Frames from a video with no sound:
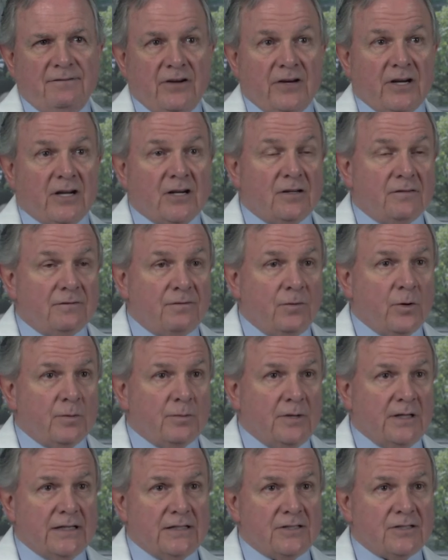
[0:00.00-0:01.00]
very
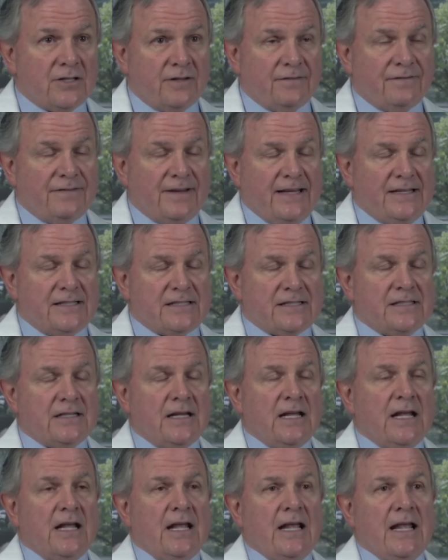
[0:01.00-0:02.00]
conformally to the face,
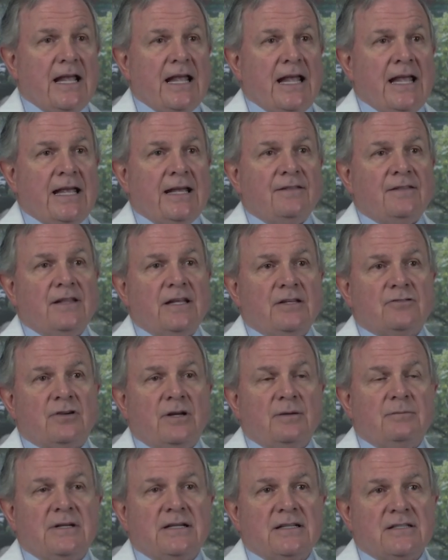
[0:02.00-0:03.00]
and the
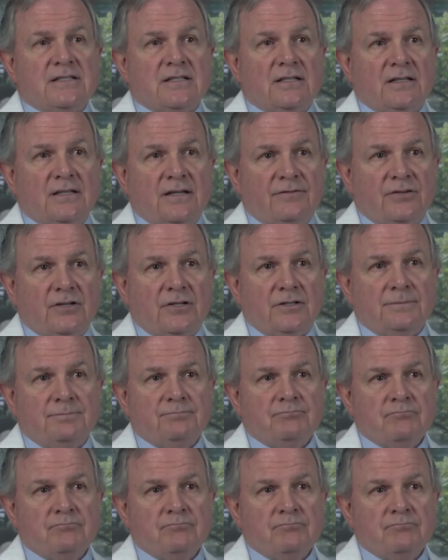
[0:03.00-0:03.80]
treatment is delivered.